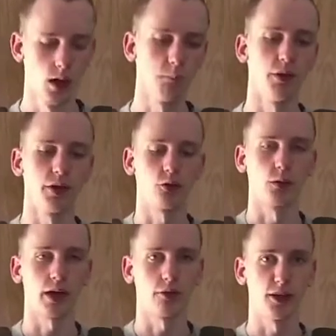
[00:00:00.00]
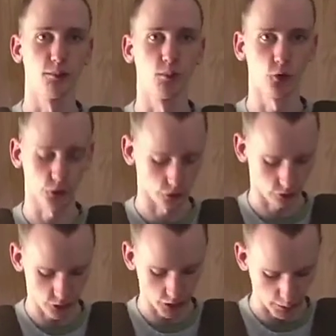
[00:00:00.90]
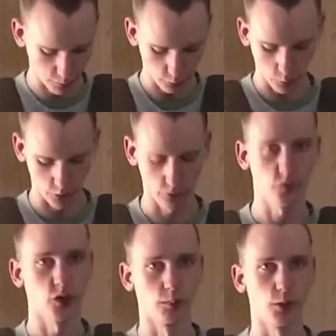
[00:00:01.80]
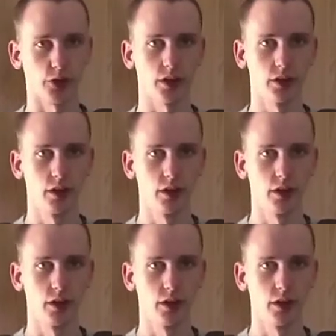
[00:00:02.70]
But this will carry the modern shaped ones for your body.